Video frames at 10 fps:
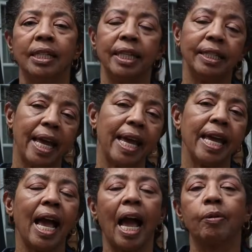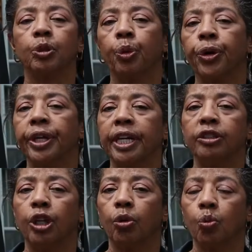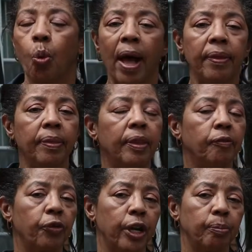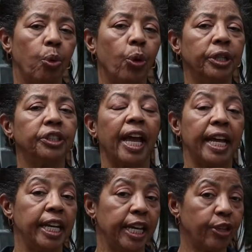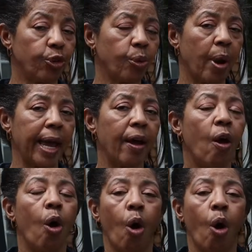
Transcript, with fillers: Today I was working in zone one, the front porch and entryway,